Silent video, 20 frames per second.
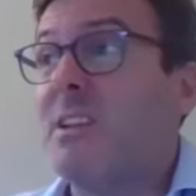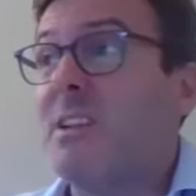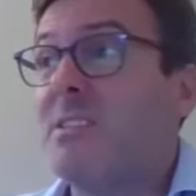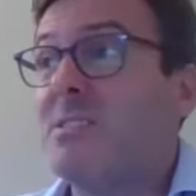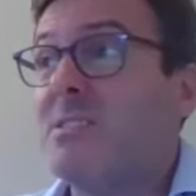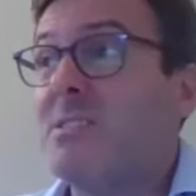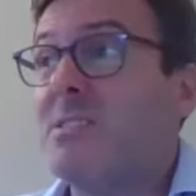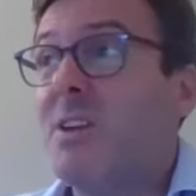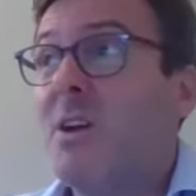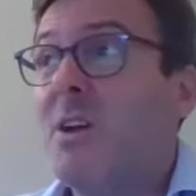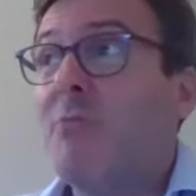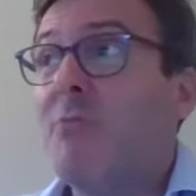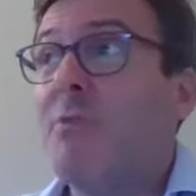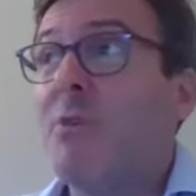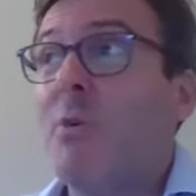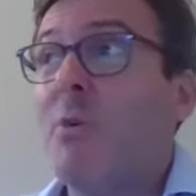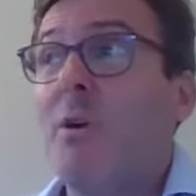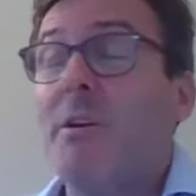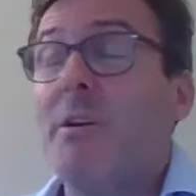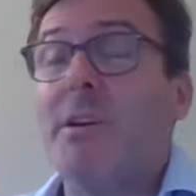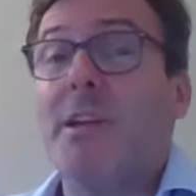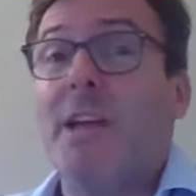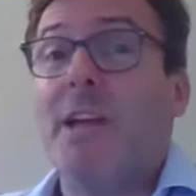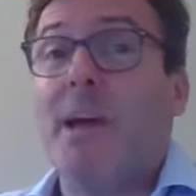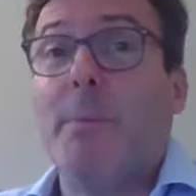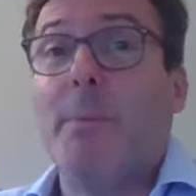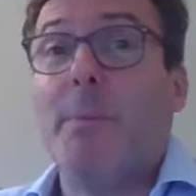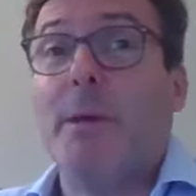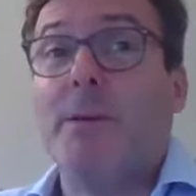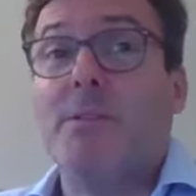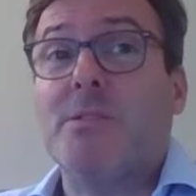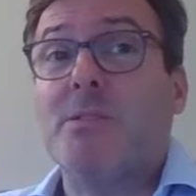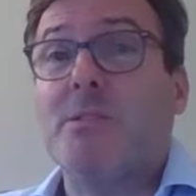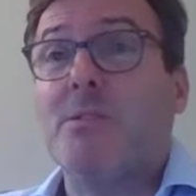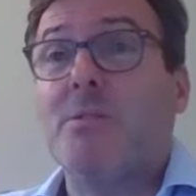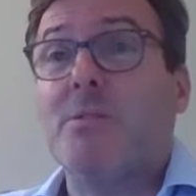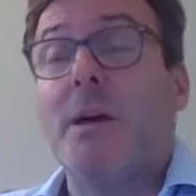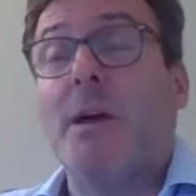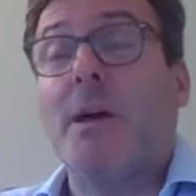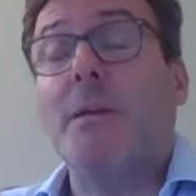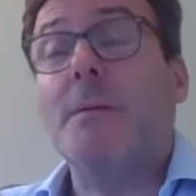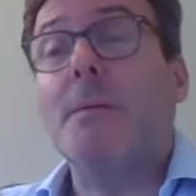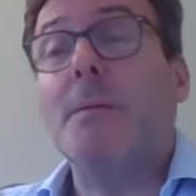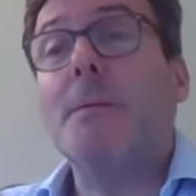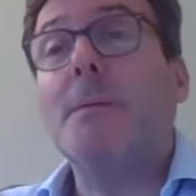It doesn't require any capex to do that.